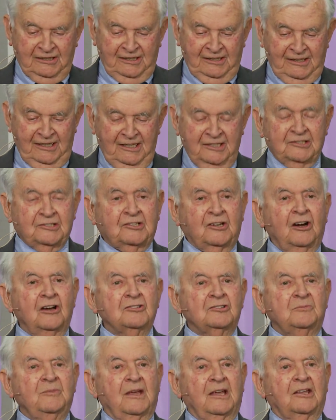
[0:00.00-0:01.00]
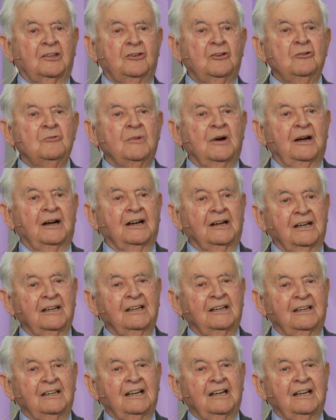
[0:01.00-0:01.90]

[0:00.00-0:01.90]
in his cosmic humor,